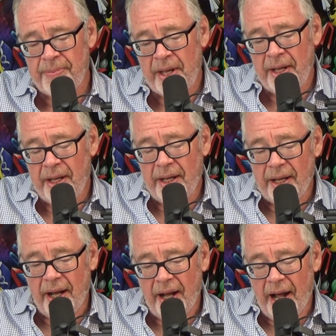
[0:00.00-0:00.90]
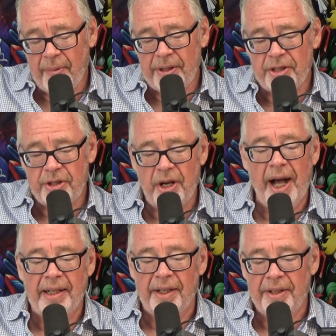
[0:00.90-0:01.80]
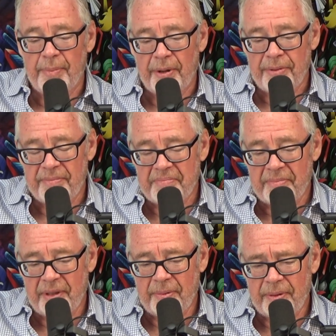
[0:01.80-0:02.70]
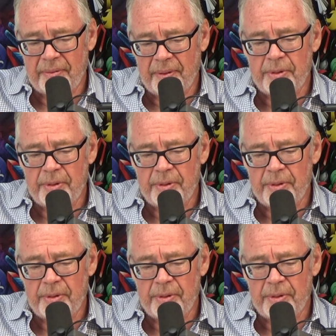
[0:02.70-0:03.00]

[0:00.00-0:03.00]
Mm. I went to Scotland about, it